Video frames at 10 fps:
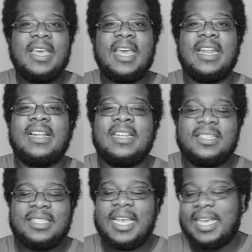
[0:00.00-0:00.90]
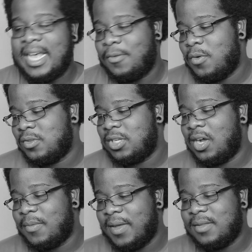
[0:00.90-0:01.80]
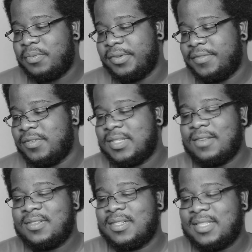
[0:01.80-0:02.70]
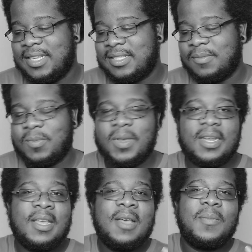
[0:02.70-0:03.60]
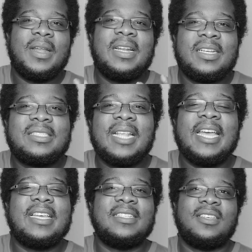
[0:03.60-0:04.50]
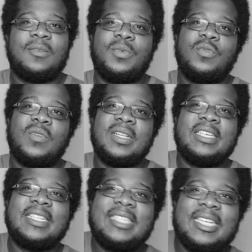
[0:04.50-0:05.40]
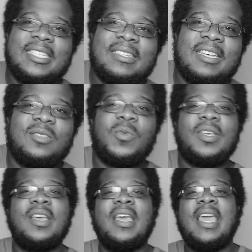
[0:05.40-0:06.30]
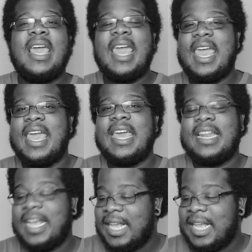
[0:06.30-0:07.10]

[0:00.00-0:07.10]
And it looks like, I won't talk about the previews, I was going to say something about it, but it looks like it's going to be really intense next week. And